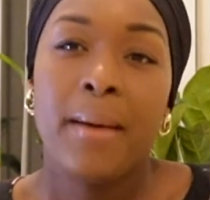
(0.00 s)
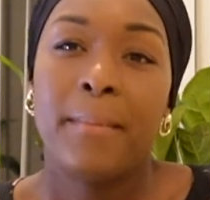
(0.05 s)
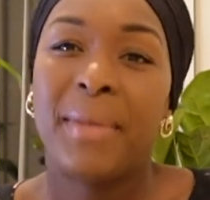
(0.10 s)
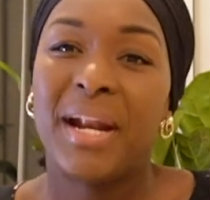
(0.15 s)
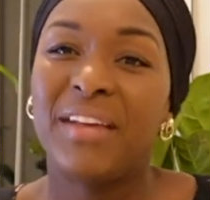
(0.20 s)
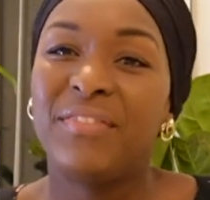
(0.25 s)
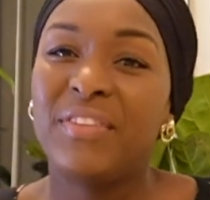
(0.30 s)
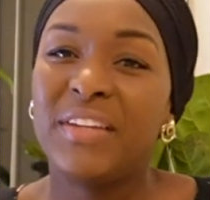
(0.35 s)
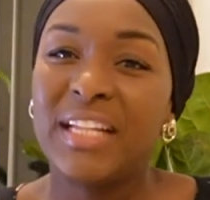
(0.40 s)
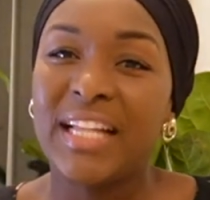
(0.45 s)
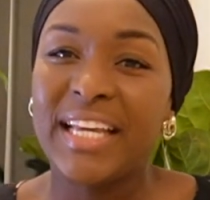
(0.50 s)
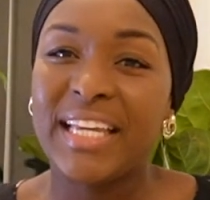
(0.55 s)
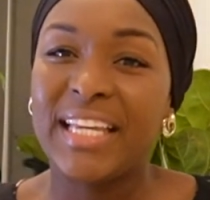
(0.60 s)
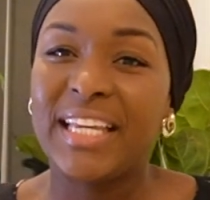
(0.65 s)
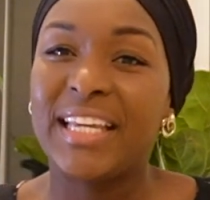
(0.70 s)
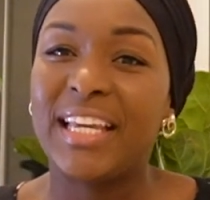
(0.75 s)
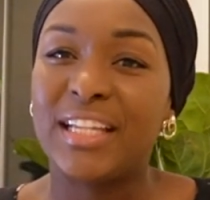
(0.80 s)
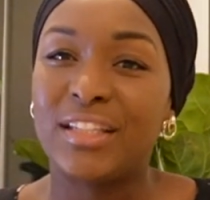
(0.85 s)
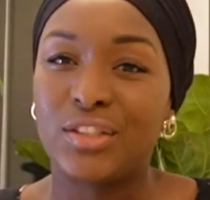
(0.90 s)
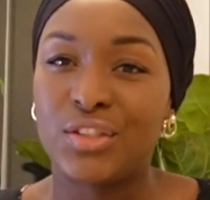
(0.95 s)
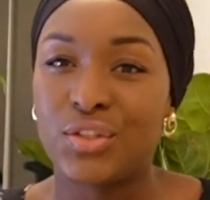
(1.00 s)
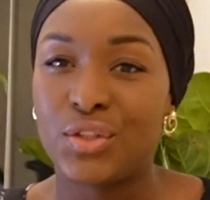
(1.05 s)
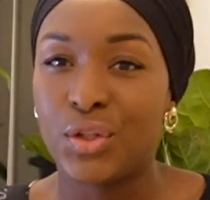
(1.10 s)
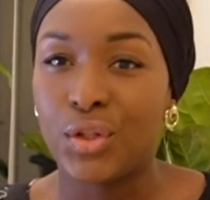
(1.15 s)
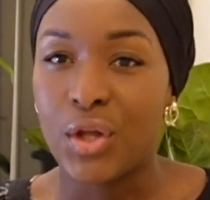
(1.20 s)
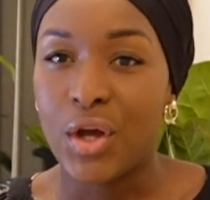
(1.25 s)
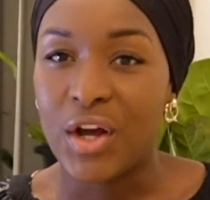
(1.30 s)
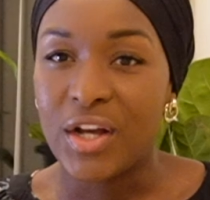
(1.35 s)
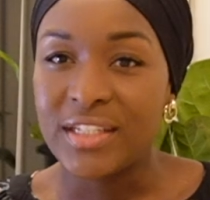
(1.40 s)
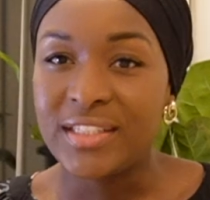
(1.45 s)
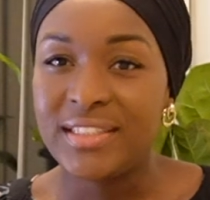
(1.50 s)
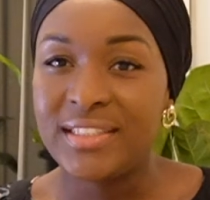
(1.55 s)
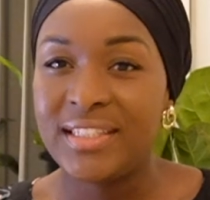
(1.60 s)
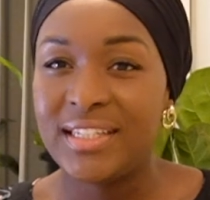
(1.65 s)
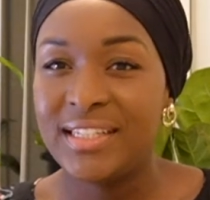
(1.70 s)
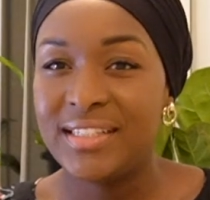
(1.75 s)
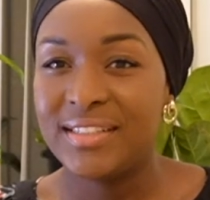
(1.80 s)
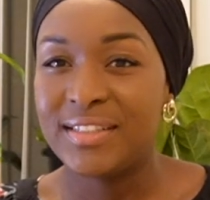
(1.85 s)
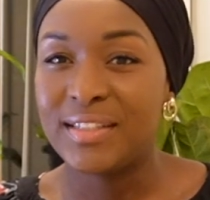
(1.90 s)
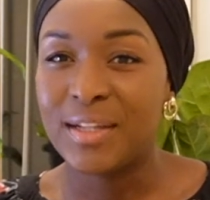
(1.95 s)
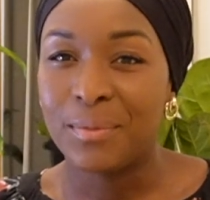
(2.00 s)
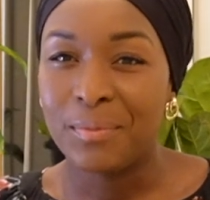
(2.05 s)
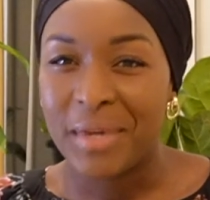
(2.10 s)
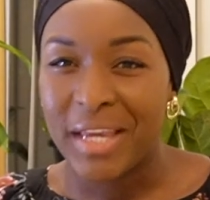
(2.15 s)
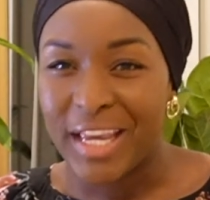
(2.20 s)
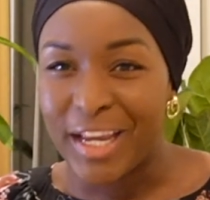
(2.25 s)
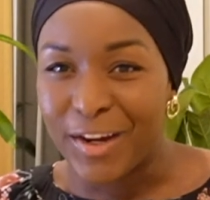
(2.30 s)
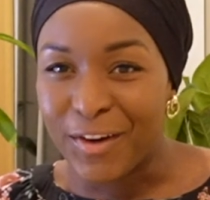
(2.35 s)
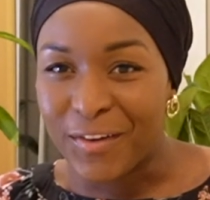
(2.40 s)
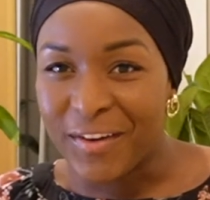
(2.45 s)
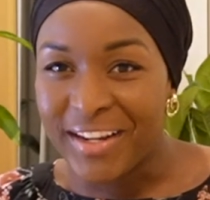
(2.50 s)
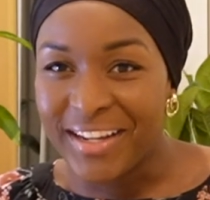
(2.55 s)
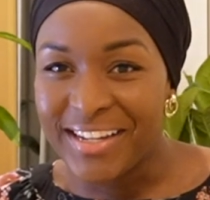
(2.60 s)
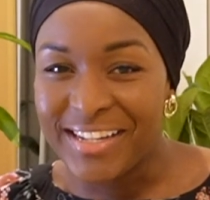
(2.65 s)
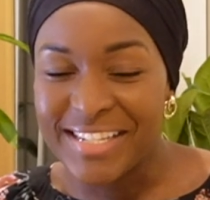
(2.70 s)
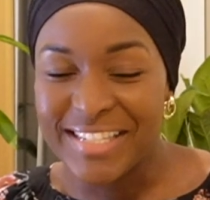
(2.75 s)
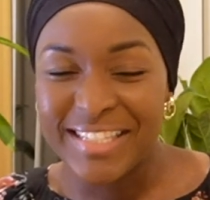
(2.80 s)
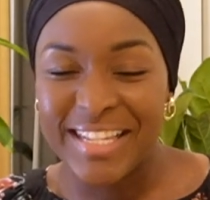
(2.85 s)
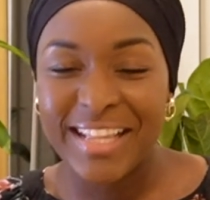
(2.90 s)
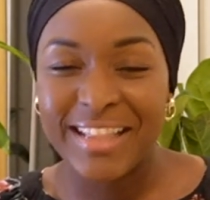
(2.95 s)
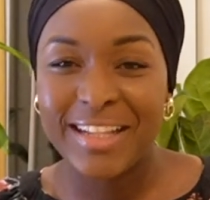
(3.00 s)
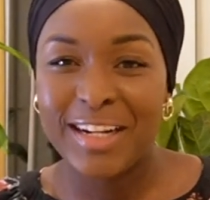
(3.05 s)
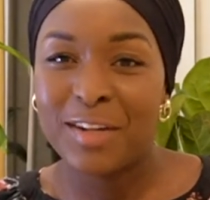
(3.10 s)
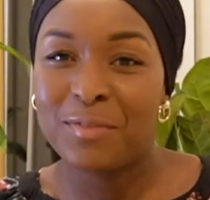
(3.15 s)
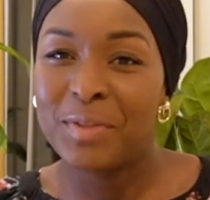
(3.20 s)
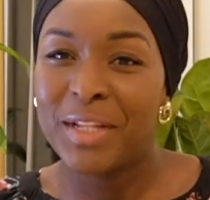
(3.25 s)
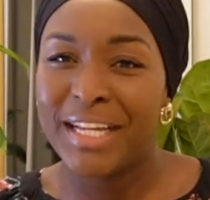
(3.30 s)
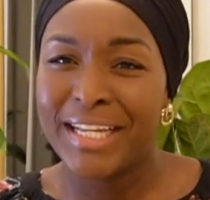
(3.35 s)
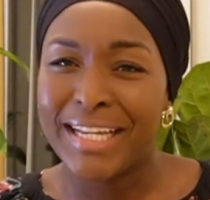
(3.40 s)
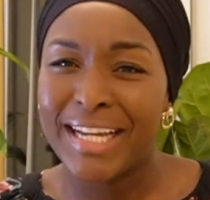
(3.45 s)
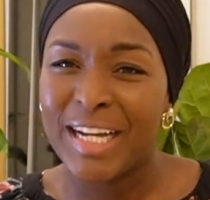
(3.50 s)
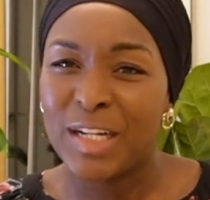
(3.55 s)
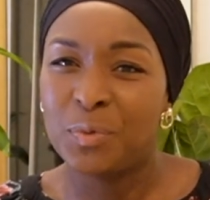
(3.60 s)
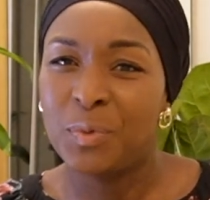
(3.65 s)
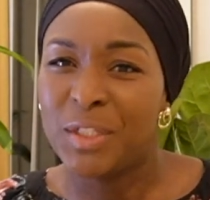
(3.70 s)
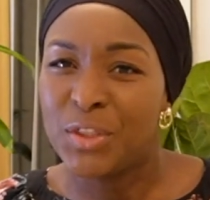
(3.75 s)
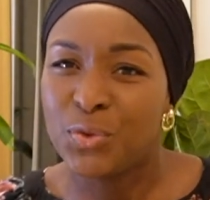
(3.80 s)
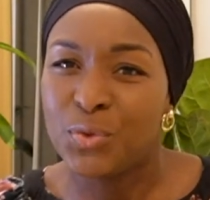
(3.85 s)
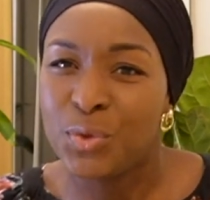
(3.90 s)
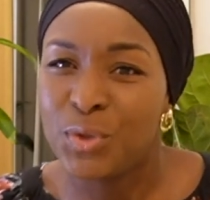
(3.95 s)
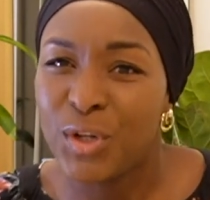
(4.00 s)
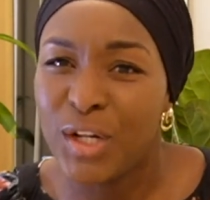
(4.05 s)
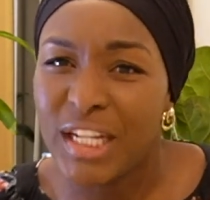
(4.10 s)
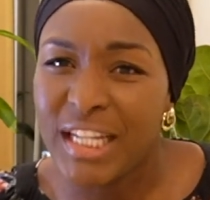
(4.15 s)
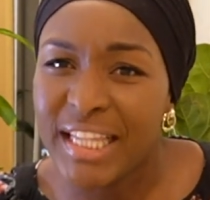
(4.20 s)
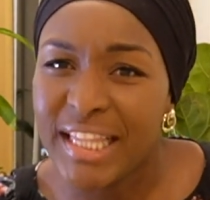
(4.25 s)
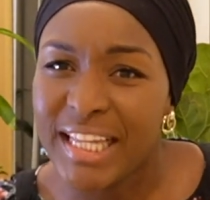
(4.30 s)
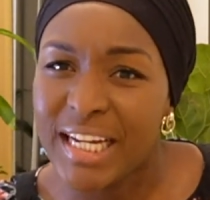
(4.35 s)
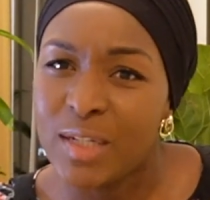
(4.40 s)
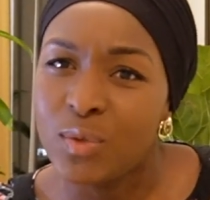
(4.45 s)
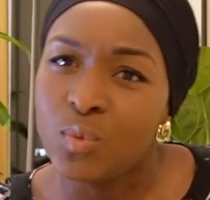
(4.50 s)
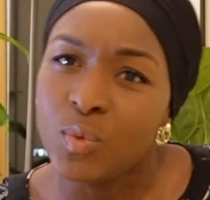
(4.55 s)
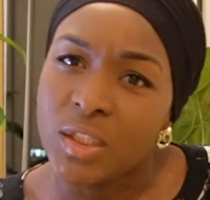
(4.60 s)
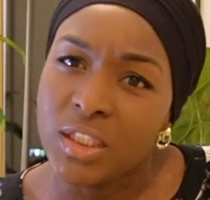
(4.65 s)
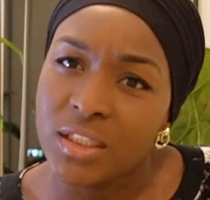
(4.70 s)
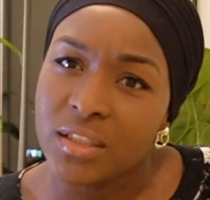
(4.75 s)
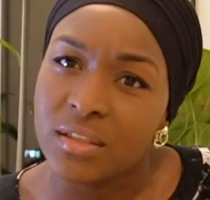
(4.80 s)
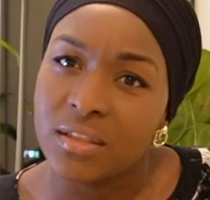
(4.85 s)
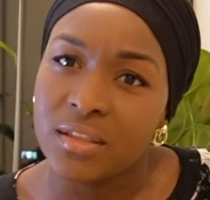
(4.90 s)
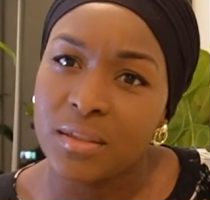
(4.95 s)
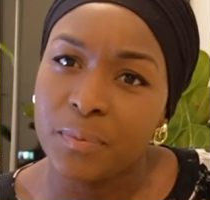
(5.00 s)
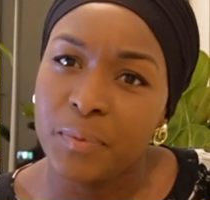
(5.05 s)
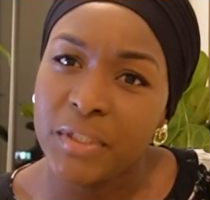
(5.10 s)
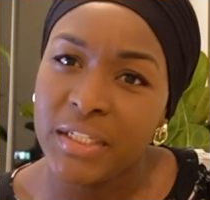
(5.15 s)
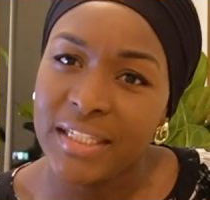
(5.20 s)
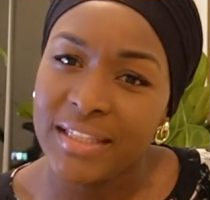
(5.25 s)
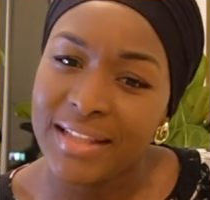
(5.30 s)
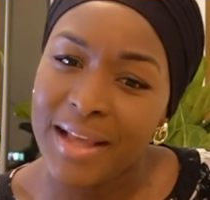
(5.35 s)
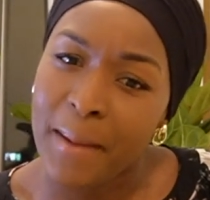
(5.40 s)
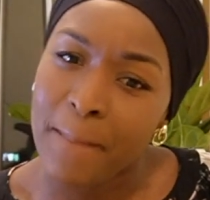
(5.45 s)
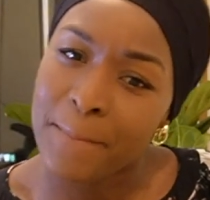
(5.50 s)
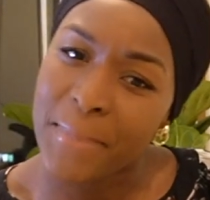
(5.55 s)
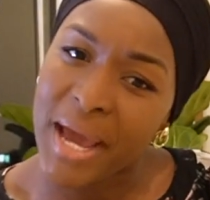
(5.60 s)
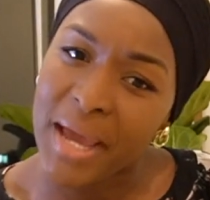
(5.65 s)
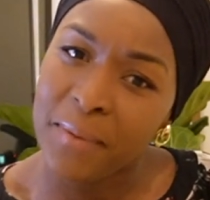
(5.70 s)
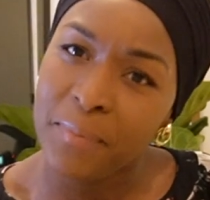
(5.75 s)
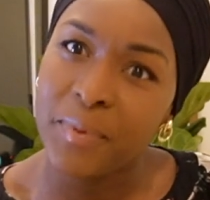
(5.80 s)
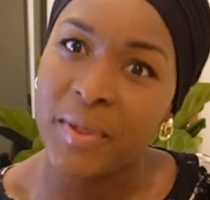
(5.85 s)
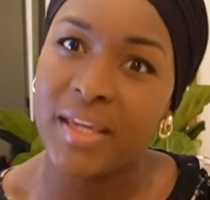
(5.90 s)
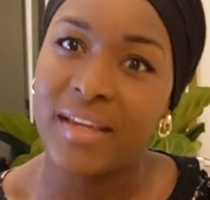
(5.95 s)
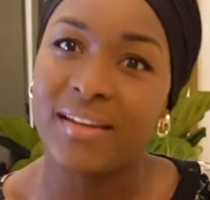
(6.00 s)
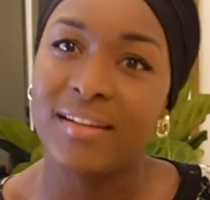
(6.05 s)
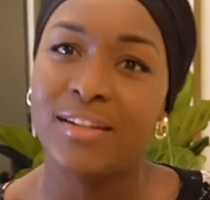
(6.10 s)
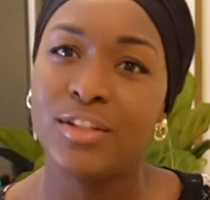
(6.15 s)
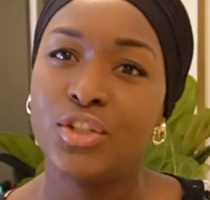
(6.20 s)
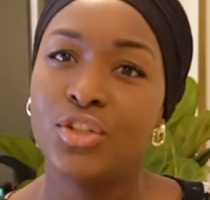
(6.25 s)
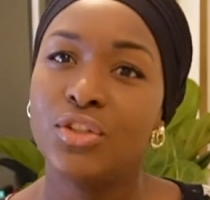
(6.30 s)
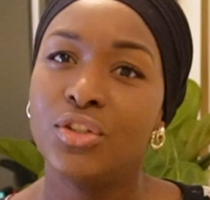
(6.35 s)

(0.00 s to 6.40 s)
but I feel like it gets lost in some areas, and then I'm like, I went through all of that work to put in that piping.